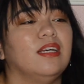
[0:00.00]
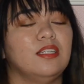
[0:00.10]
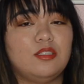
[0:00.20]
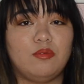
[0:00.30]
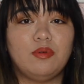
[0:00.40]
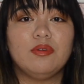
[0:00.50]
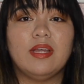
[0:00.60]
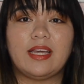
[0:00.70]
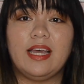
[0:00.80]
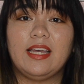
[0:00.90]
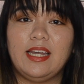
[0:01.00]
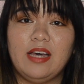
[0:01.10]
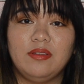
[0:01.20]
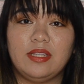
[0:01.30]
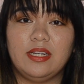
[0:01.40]
So we were like hanging
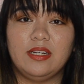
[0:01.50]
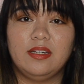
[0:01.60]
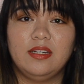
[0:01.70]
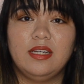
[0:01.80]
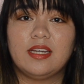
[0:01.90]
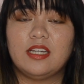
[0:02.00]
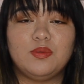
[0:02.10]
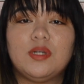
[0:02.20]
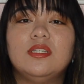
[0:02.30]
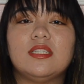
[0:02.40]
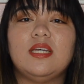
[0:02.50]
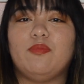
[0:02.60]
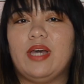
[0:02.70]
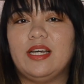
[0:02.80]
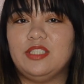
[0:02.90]
out there because we couldn't sleep.
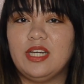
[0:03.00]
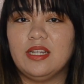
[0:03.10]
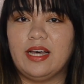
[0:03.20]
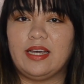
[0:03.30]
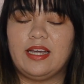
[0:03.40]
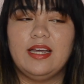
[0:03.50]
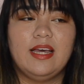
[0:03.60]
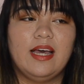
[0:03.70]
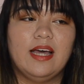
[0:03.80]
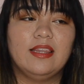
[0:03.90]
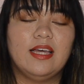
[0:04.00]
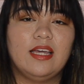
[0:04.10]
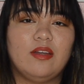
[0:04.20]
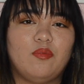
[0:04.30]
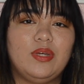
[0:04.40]
We had jet lag. And
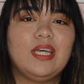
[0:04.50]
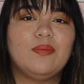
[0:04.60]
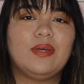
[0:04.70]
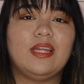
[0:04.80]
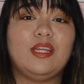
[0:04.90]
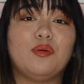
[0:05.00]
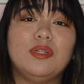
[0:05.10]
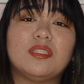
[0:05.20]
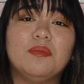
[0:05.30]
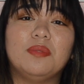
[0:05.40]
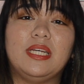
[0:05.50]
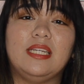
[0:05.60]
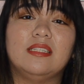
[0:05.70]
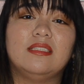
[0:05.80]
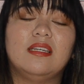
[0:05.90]
then we kept getting noise
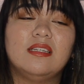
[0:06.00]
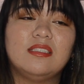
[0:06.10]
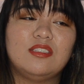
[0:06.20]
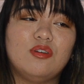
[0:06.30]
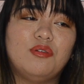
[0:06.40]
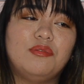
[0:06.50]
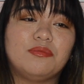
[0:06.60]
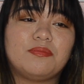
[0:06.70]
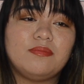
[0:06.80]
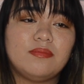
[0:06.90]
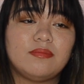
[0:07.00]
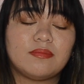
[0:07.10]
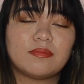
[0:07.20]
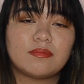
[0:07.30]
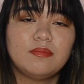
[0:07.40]
complaints. So
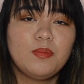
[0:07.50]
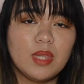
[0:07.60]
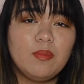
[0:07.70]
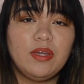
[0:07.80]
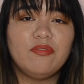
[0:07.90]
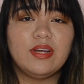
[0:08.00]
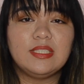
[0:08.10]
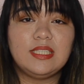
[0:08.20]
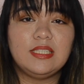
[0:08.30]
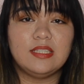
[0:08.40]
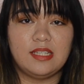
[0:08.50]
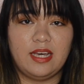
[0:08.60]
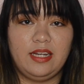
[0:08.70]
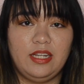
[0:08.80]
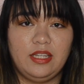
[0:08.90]
me and Francine
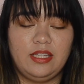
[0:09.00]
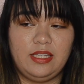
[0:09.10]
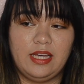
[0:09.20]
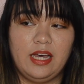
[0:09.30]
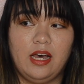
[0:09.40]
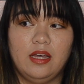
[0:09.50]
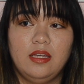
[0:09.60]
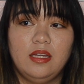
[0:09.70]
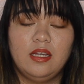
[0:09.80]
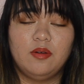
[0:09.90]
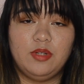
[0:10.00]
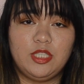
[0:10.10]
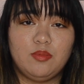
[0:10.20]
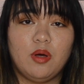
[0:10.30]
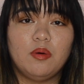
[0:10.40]
decided, yeah, we
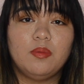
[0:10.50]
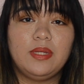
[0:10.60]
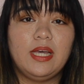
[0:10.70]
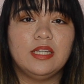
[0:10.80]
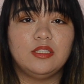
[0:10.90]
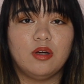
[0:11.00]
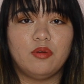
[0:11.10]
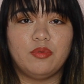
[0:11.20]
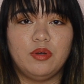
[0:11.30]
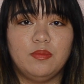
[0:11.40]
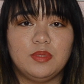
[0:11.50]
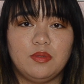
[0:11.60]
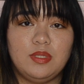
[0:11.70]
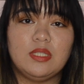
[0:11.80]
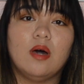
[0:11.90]
should probably head to our room so
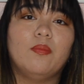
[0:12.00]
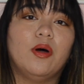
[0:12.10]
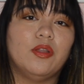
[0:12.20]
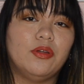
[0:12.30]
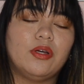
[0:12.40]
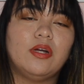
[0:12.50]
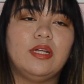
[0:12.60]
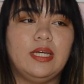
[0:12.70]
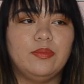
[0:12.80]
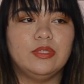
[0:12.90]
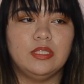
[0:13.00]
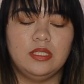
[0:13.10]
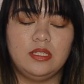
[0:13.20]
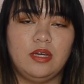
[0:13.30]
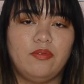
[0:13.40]
we stopped bothering our neighbors
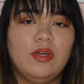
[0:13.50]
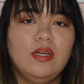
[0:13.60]
and stuff.